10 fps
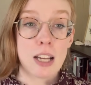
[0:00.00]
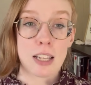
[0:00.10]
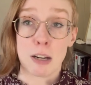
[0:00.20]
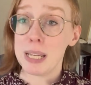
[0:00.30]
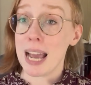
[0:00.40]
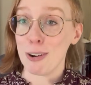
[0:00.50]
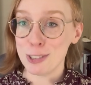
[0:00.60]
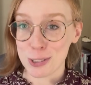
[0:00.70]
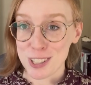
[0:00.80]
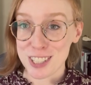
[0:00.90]
can be
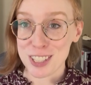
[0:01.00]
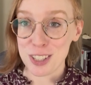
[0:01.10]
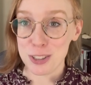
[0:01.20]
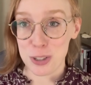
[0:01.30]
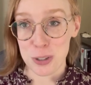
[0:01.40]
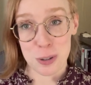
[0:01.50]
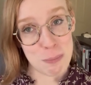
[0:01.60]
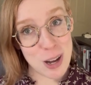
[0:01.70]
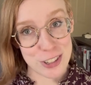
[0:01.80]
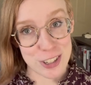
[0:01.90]
outsourced to
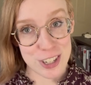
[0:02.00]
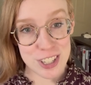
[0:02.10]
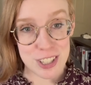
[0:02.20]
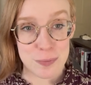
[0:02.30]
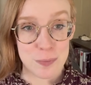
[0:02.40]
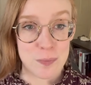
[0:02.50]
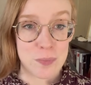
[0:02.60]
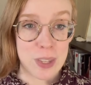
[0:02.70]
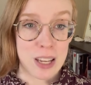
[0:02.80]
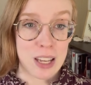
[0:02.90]
monsters.
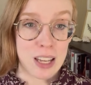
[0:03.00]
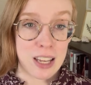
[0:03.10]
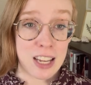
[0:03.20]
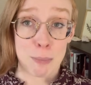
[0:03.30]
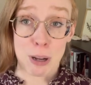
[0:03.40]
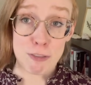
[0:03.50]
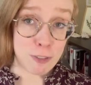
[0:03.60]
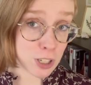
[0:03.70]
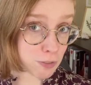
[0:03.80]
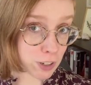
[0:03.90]
In my
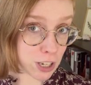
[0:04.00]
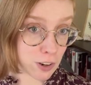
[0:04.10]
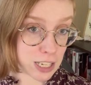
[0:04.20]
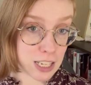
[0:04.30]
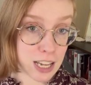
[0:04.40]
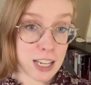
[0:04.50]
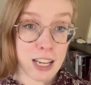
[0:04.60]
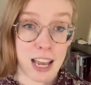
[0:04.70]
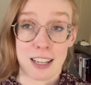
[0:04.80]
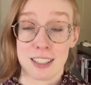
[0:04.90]
first video essay,
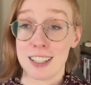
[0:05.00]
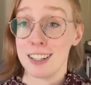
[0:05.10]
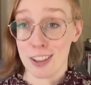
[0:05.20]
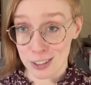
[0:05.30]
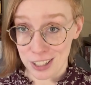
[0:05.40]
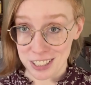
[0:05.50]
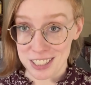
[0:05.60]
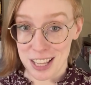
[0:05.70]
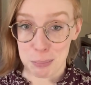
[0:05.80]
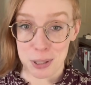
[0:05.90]
and another link to
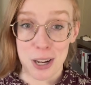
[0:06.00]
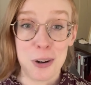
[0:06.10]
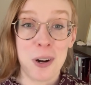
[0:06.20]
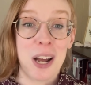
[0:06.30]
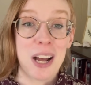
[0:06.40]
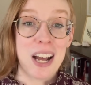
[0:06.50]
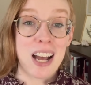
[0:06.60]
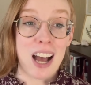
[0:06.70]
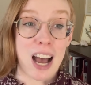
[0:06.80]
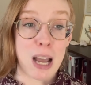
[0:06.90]
that below,
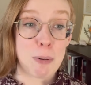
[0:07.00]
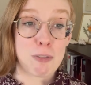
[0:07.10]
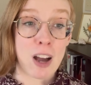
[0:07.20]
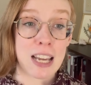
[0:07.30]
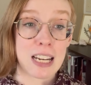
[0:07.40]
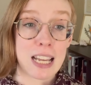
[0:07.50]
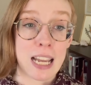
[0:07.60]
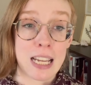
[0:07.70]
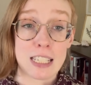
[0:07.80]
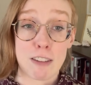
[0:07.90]
I provide
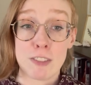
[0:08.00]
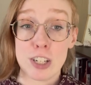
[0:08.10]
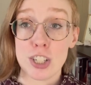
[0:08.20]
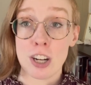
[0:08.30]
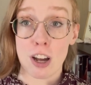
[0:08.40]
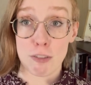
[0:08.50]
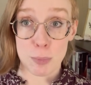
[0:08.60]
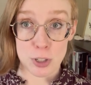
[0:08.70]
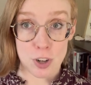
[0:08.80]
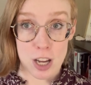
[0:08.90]
a definition of
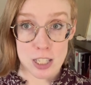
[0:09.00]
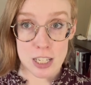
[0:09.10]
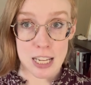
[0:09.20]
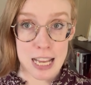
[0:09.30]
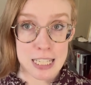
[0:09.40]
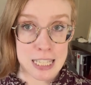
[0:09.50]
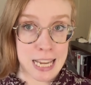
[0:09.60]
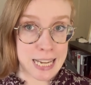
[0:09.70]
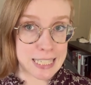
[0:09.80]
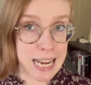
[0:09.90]
monstrosity as the
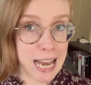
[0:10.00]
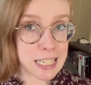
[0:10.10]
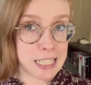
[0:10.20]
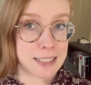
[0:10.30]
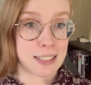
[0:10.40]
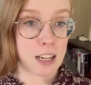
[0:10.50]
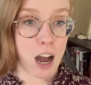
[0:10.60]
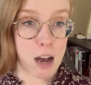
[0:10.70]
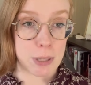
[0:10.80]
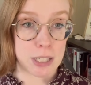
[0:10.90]
antagonistic
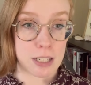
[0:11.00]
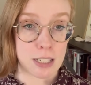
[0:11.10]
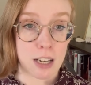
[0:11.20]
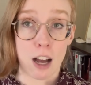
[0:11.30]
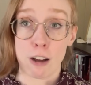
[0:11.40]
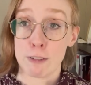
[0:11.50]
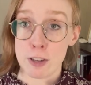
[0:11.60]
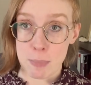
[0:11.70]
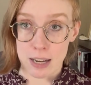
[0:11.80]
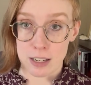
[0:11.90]
opposite of
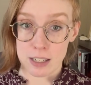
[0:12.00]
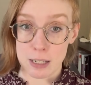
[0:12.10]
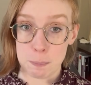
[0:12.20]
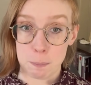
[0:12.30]
humanity.